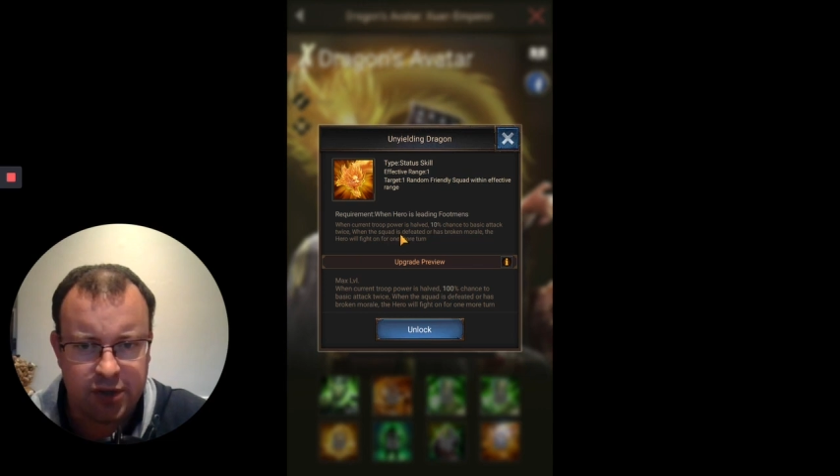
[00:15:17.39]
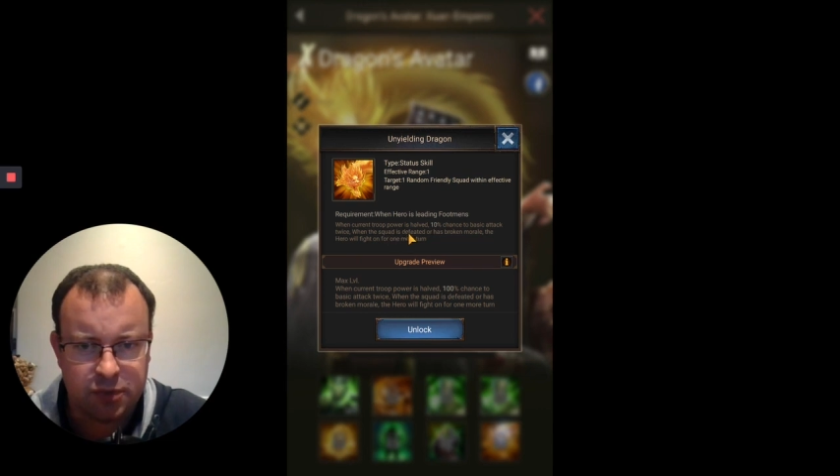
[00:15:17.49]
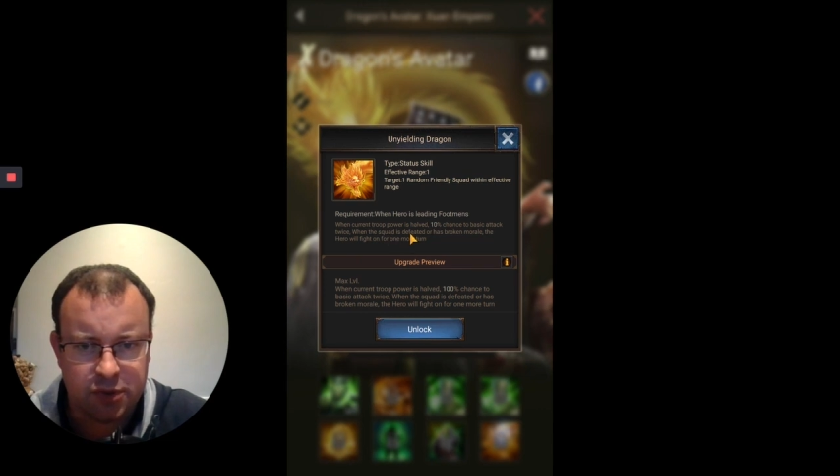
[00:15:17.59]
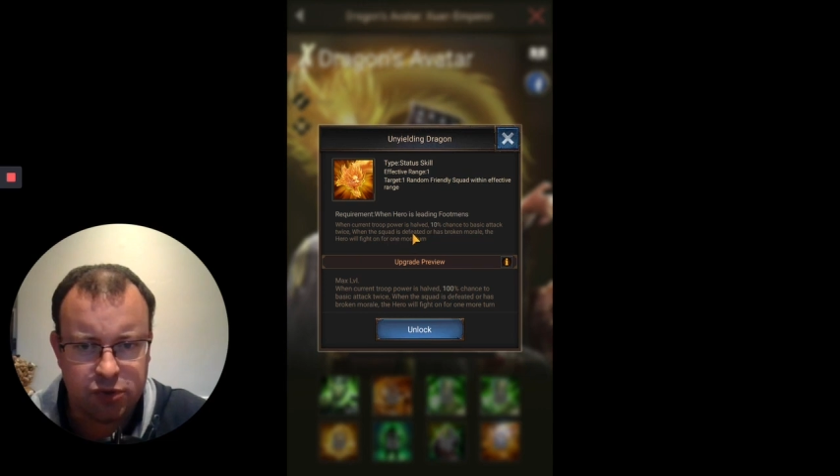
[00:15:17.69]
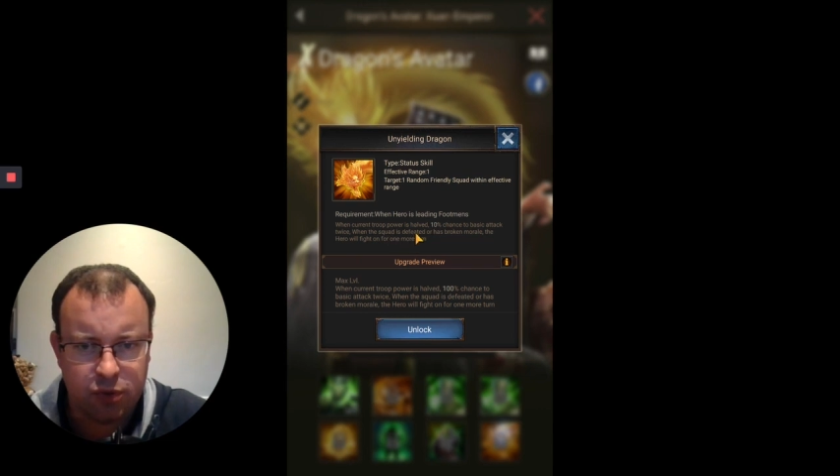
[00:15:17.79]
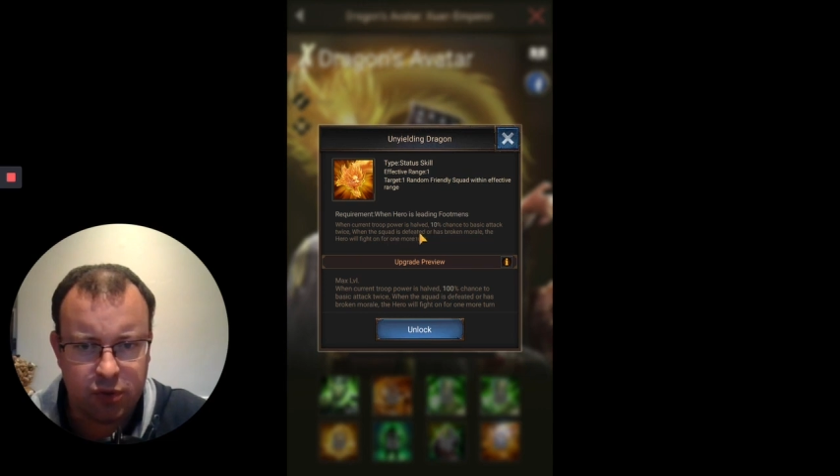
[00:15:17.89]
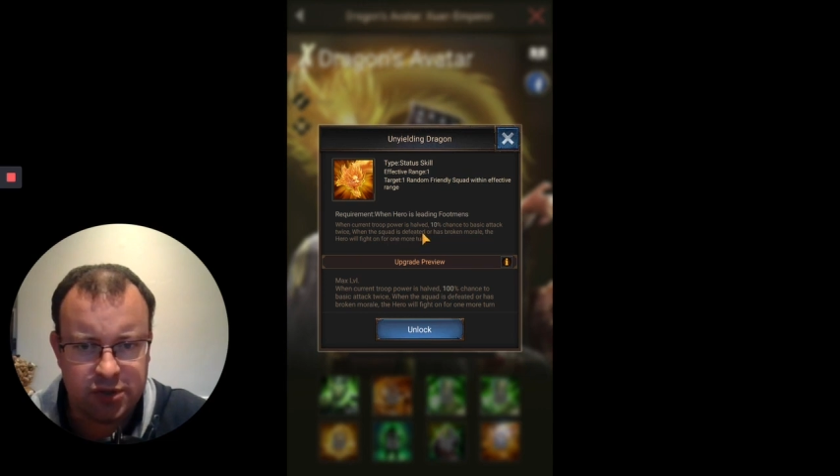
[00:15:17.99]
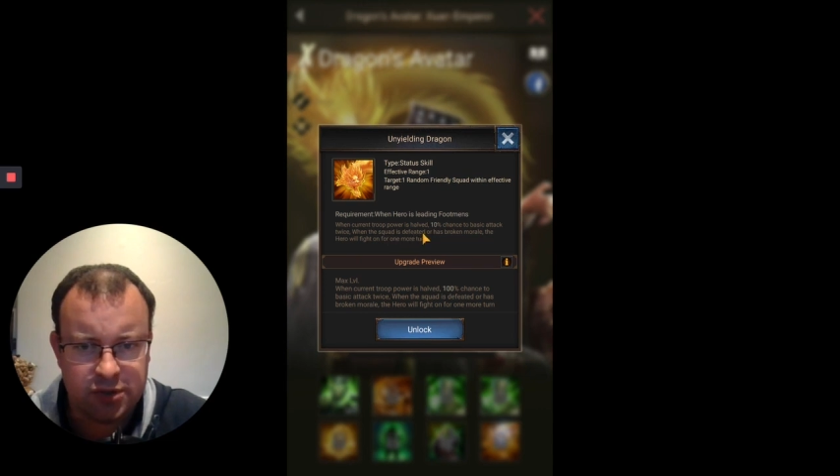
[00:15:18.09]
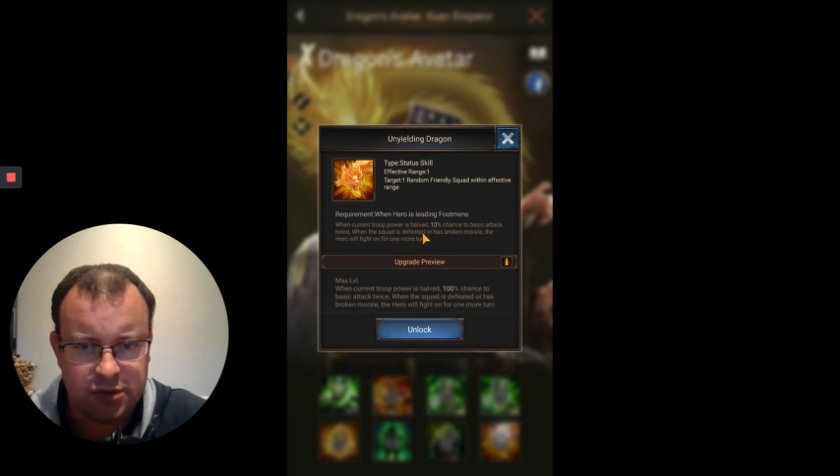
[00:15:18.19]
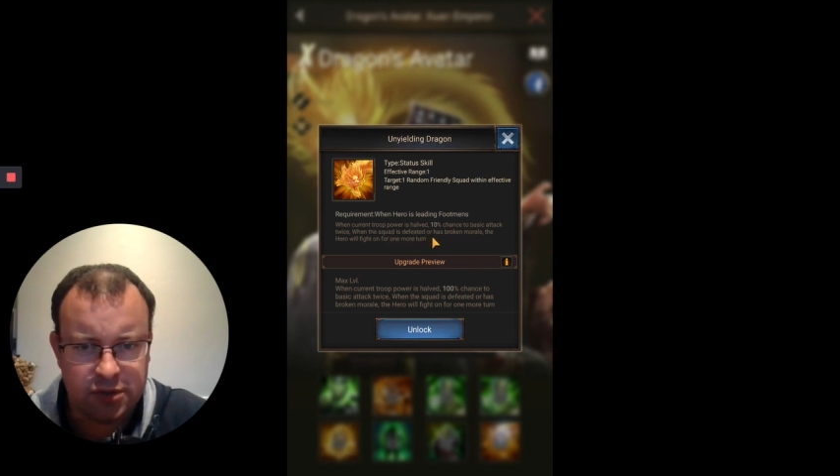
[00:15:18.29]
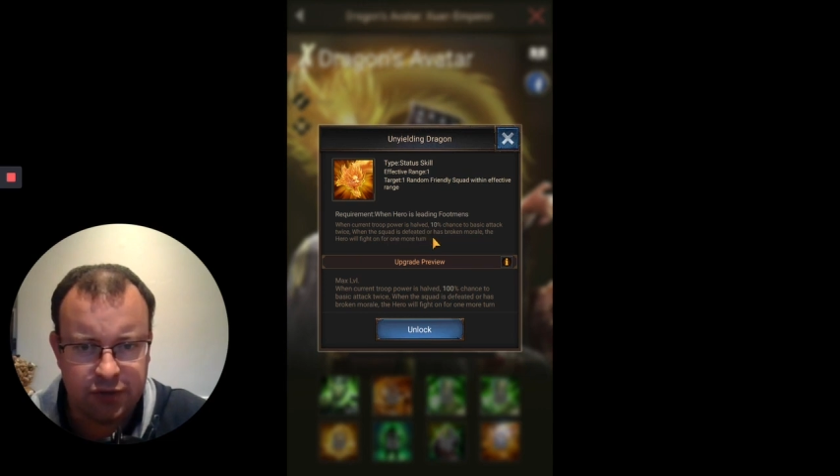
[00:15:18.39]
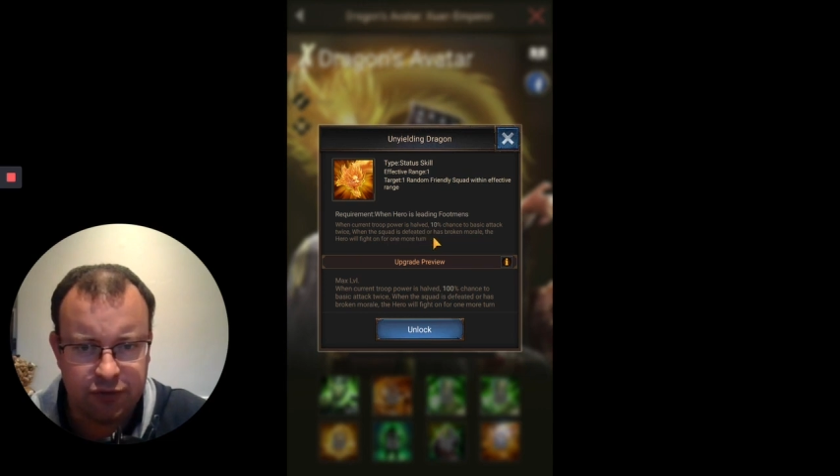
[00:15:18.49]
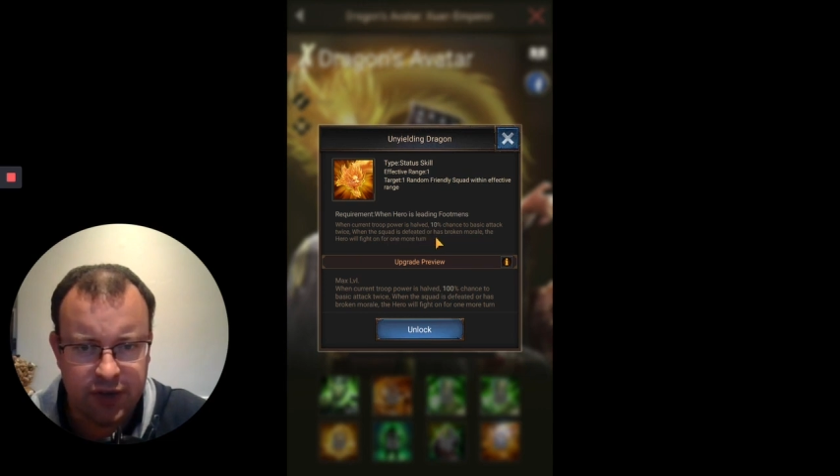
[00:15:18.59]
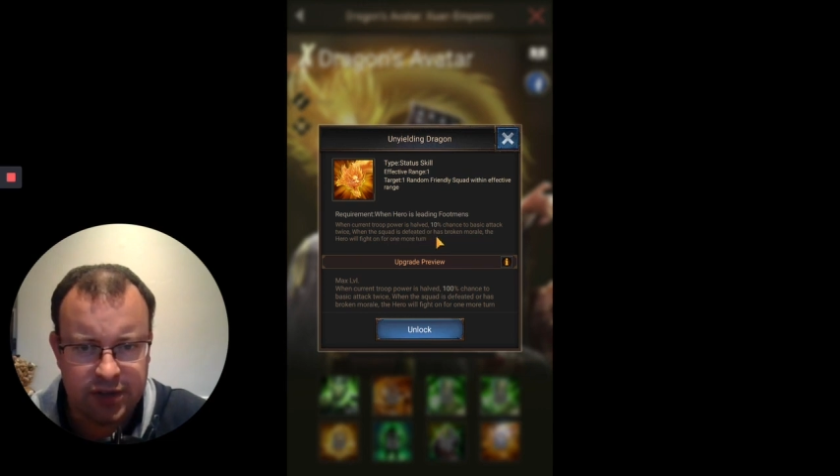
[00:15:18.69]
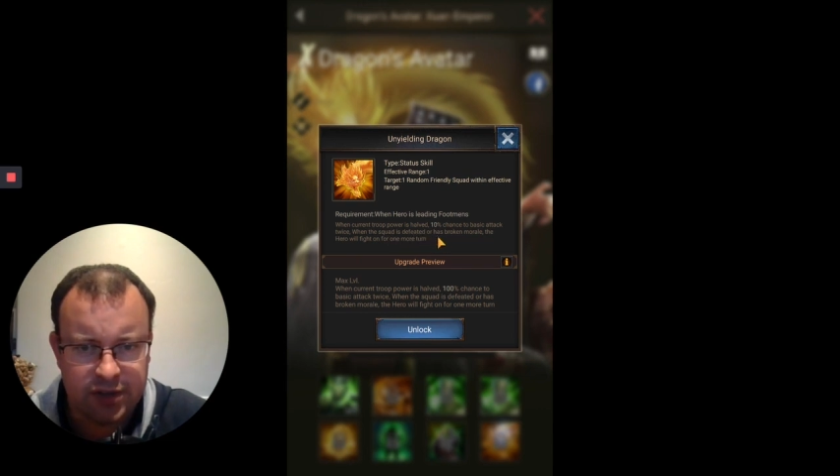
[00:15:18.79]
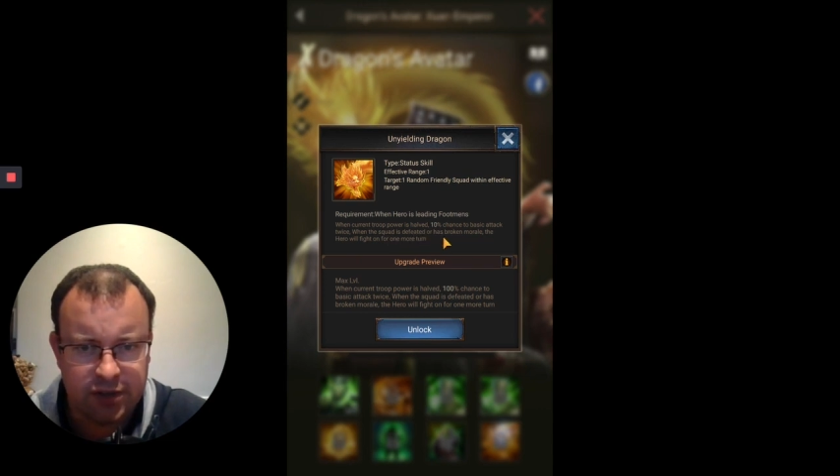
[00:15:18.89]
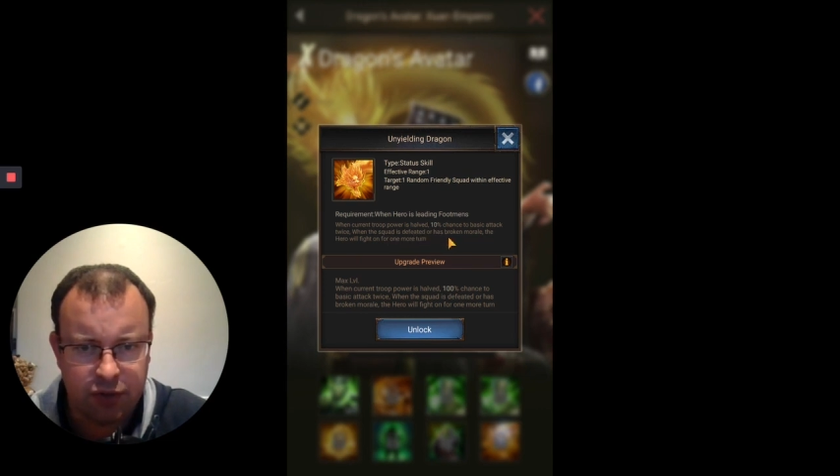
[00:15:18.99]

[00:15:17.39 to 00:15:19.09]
When the squad is defeated or